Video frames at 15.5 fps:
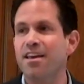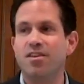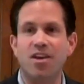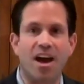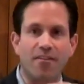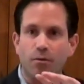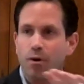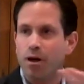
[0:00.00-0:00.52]
You
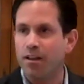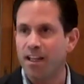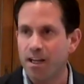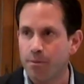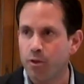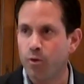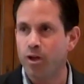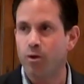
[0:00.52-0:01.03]
have them all lined
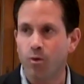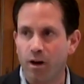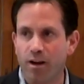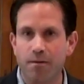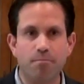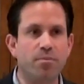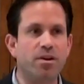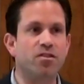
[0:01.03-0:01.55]
up the way you
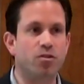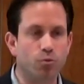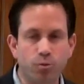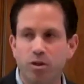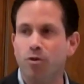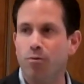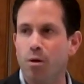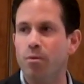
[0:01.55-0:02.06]
want, but it's a
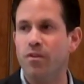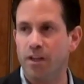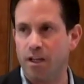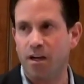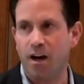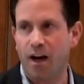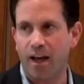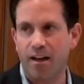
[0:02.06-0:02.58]
real moment that
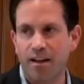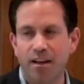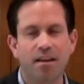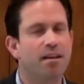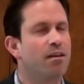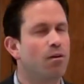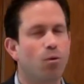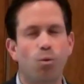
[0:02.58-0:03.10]
you caught.
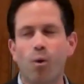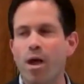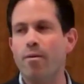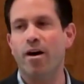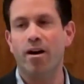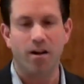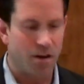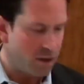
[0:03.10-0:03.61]
Way
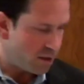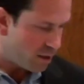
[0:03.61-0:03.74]
better.